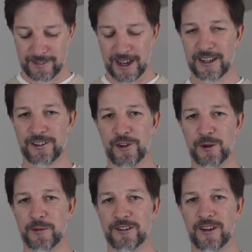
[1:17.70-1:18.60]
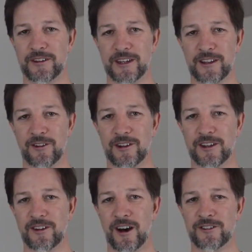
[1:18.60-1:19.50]
I guess if it had been something a little
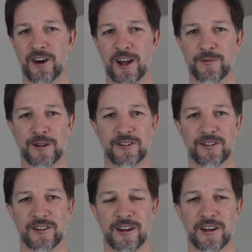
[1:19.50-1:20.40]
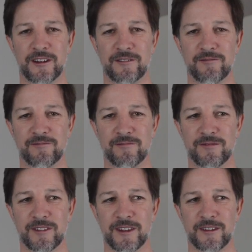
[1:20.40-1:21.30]
less autonomous uh,
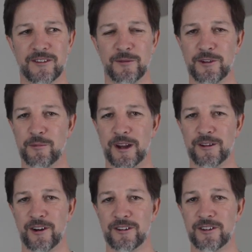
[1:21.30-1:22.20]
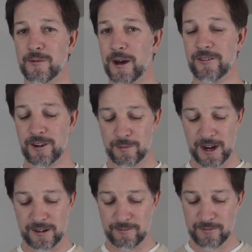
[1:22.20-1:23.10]
in terms of body function, it might have done
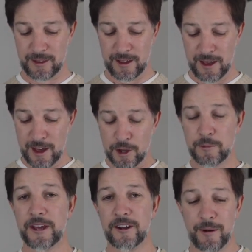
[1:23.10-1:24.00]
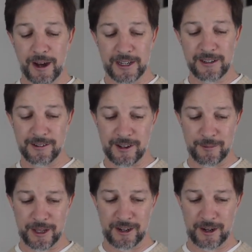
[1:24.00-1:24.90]
better. Speaking of body,
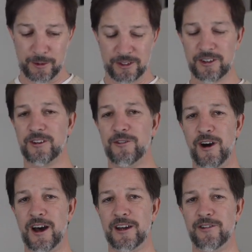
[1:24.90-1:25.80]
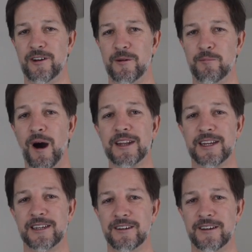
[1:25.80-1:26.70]
coming in at number 65,
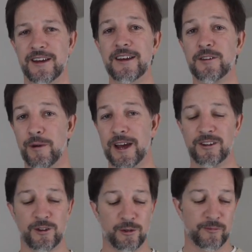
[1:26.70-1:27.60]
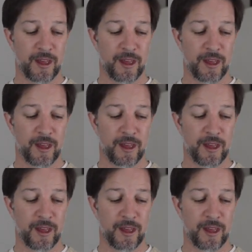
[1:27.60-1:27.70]
Body. It's brand new.